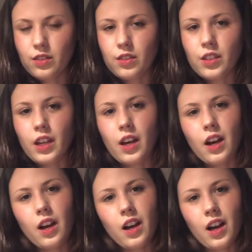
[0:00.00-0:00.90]
like a
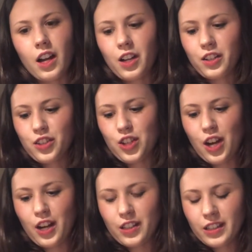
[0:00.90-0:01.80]
hot
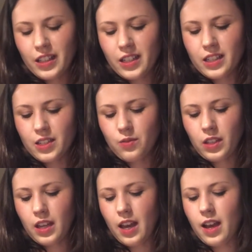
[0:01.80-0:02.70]
chocolate. It doesn't
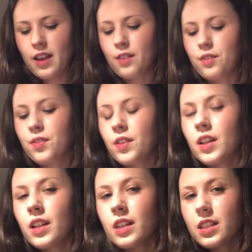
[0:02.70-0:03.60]
really have,
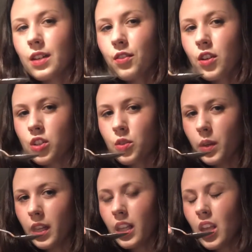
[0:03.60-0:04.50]
it's not very sweet.